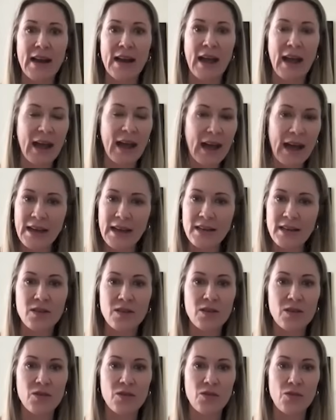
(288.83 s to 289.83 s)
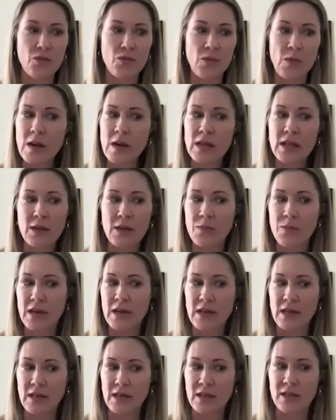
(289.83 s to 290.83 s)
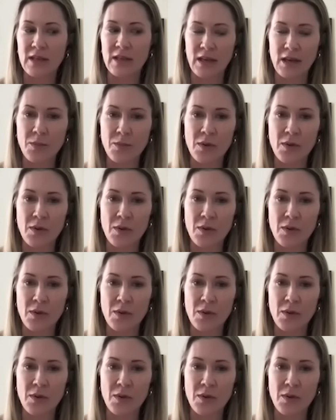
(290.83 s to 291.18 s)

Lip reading: hadn't really been done